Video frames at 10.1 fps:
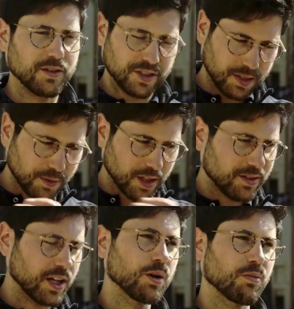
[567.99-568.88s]
There's some
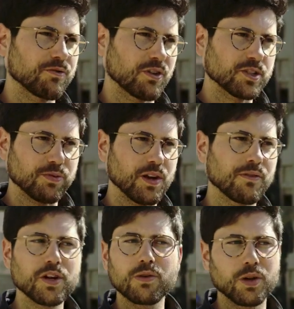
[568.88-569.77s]
continuum of trust.
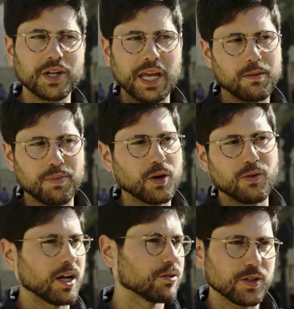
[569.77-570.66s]
Whenever you look at a
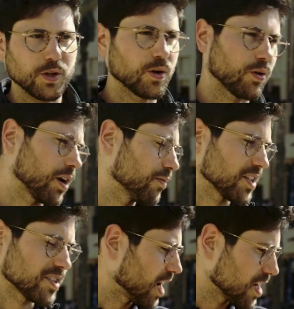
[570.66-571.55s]
Bitcoin L2 or
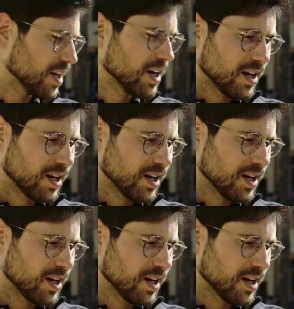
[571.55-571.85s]
even a side,